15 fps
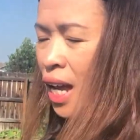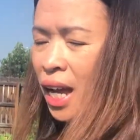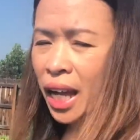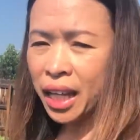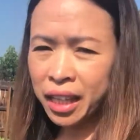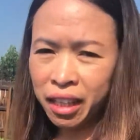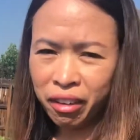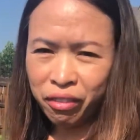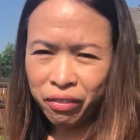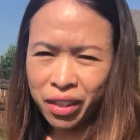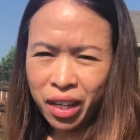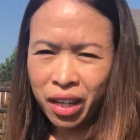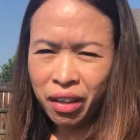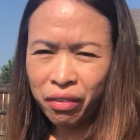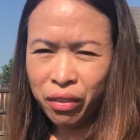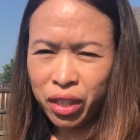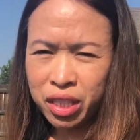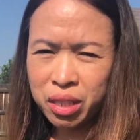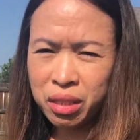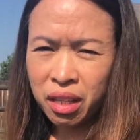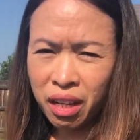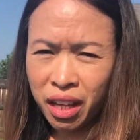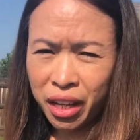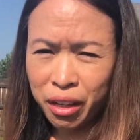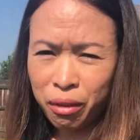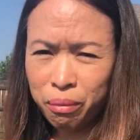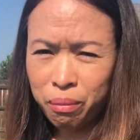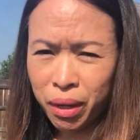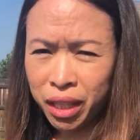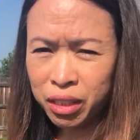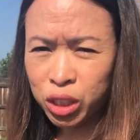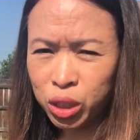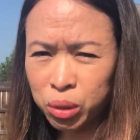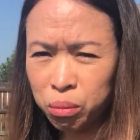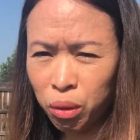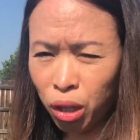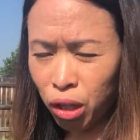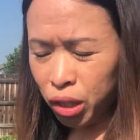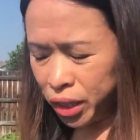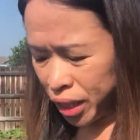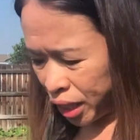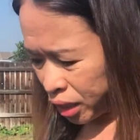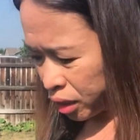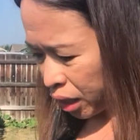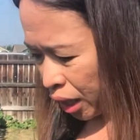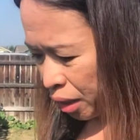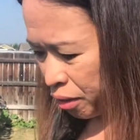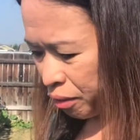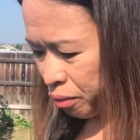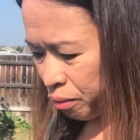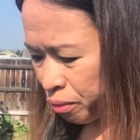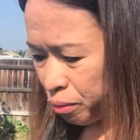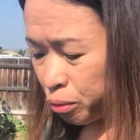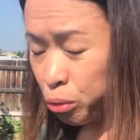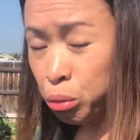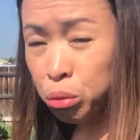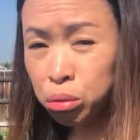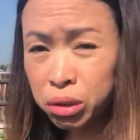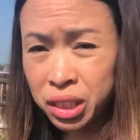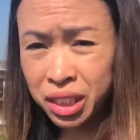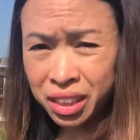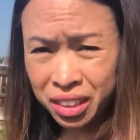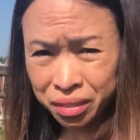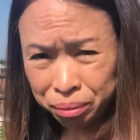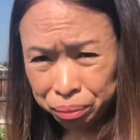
and if there's a lot of vegetable in it, I fruits